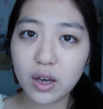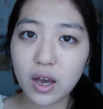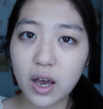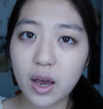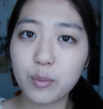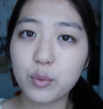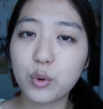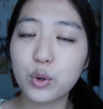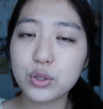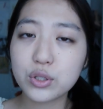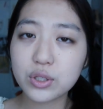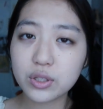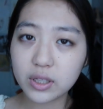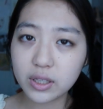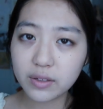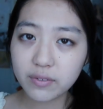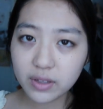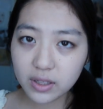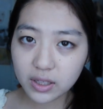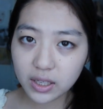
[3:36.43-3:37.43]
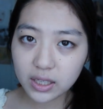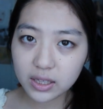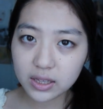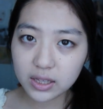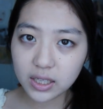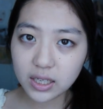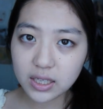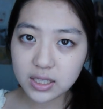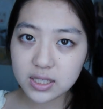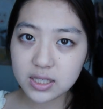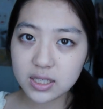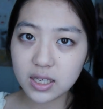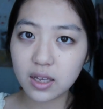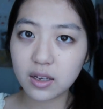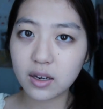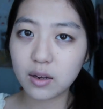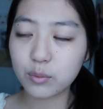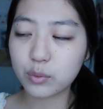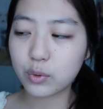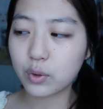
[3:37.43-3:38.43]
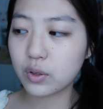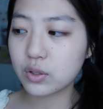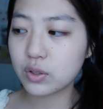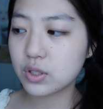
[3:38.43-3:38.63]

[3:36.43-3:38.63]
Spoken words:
I'm going to leave it like this, and I'm going